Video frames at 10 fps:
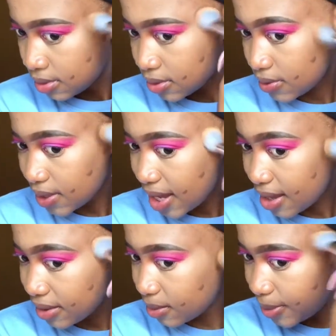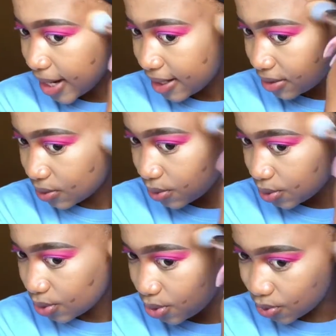So yeah, the plan is
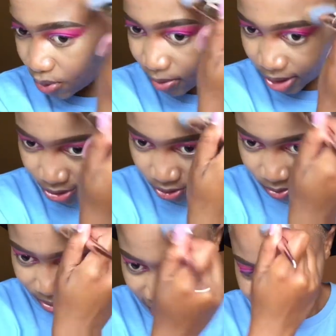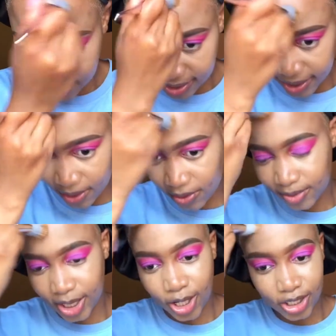also to grow my YouTube channel. Like, oh
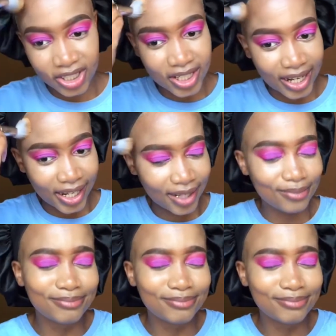my gosh, like